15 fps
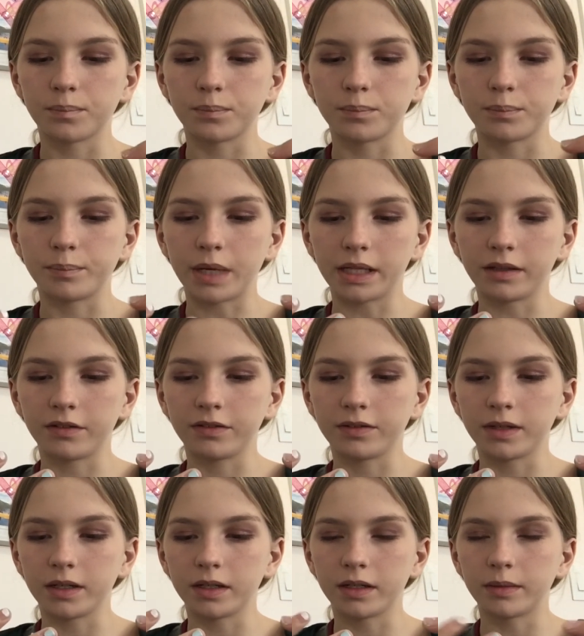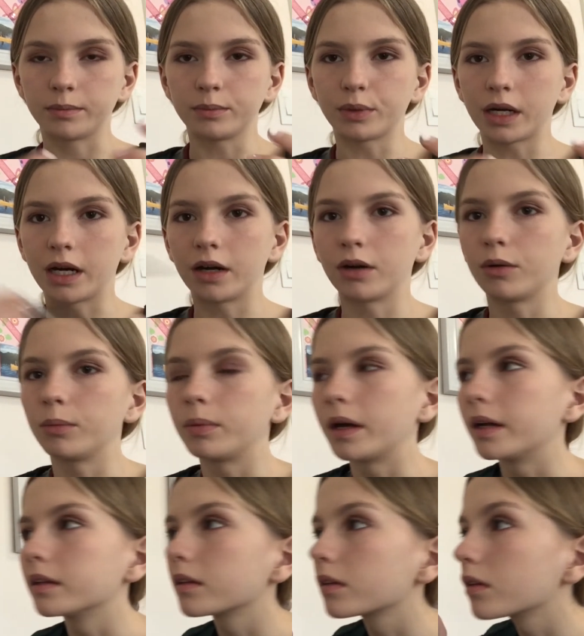Benefit brow
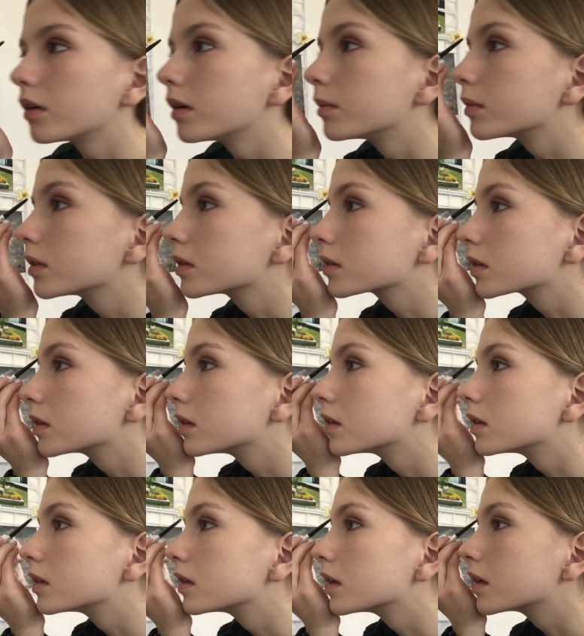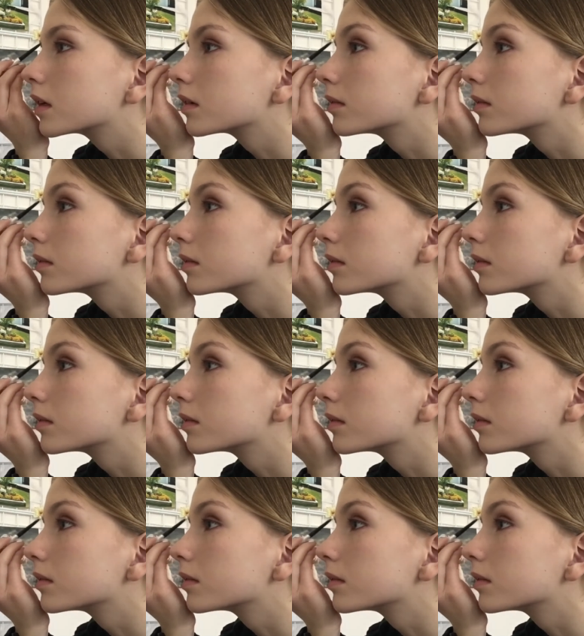pencil. I'm just gonna like